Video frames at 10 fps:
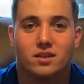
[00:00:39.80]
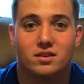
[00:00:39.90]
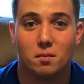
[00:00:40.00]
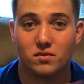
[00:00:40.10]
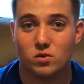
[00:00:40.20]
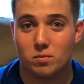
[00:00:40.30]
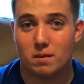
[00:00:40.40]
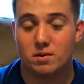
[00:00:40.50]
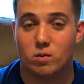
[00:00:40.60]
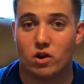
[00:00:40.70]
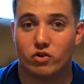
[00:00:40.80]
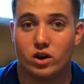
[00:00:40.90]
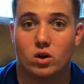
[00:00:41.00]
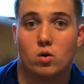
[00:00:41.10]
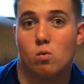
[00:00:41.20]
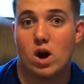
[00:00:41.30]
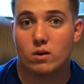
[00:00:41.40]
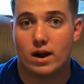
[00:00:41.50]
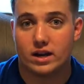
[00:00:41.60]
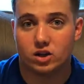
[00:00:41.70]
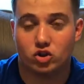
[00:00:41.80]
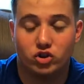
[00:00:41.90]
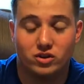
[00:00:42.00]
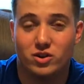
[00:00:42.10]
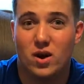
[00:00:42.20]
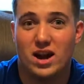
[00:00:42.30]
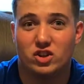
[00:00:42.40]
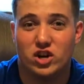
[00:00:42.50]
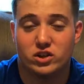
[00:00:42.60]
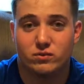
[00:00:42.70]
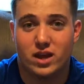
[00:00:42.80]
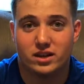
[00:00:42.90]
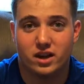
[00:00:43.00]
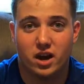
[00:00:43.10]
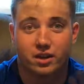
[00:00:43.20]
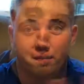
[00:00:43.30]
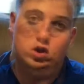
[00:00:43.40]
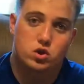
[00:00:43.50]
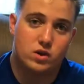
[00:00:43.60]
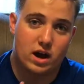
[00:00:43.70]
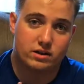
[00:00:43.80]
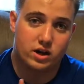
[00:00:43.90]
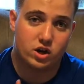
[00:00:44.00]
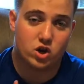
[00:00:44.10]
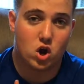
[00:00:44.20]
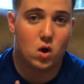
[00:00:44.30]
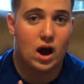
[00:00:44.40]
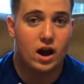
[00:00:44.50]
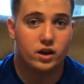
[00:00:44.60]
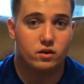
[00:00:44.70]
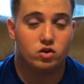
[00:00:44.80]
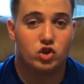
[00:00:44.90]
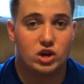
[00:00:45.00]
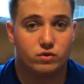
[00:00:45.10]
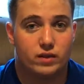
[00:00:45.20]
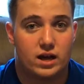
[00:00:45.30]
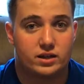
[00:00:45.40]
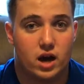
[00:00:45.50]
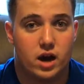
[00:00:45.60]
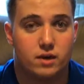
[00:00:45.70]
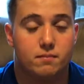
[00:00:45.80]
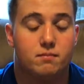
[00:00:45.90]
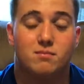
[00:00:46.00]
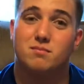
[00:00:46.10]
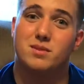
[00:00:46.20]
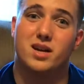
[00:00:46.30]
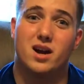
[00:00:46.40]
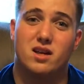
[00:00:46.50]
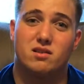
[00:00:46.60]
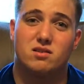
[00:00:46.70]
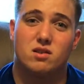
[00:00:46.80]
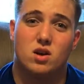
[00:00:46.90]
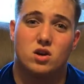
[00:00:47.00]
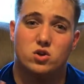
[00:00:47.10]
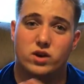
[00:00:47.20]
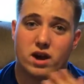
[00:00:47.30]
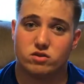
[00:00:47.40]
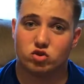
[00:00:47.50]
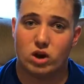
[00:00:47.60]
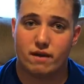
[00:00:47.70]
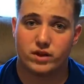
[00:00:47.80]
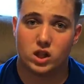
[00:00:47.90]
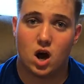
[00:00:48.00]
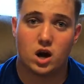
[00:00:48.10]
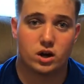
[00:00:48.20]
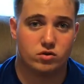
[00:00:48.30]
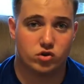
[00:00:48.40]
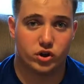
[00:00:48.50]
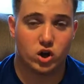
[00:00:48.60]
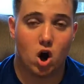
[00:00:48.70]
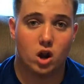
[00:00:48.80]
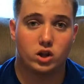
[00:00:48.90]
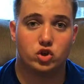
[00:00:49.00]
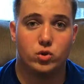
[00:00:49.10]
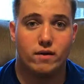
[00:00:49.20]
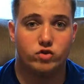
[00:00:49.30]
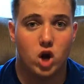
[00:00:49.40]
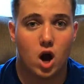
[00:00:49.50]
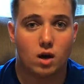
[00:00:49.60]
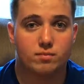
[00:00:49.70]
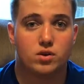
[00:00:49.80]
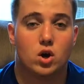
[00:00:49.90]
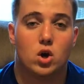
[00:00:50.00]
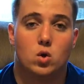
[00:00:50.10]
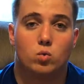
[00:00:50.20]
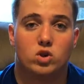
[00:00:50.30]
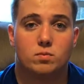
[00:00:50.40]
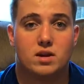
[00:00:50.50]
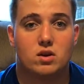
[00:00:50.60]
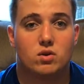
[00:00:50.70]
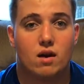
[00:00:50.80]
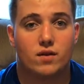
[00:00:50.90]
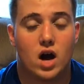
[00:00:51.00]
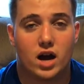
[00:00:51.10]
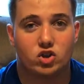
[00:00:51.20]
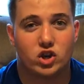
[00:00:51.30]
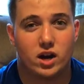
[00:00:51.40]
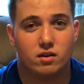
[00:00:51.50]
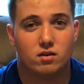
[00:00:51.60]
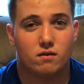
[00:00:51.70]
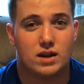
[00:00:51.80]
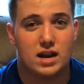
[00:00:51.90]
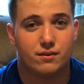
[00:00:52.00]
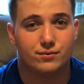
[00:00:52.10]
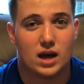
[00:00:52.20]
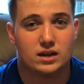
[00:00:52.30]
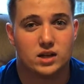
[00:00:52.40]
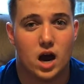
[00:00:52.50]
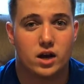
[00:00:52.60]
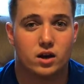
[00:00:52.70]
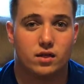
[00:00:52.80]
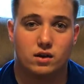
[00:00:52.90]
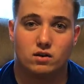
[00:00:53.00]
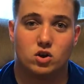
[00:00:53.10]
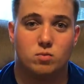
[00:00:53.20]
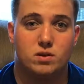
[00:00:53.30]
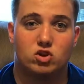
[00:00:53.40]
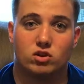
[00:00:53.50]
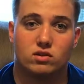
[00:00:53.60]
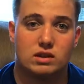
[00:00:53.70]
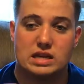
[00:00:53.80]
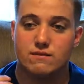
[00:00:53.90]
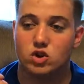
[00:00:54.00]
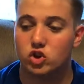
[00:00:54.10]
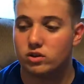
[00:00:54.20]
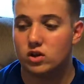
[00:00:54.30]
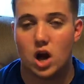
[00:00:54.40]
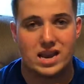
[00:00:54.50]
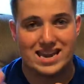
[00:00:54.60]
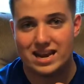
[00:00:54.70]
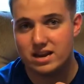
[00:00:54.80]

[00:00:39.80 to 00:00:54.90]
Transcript: Some of you may be wondering, why do I need to know how to change a flat tire? You guys need to know how to change a flat tire because you guys are driving a lot because you're in college, you have jobs, which means you have a high chance of getting a flat tire because there could be even just a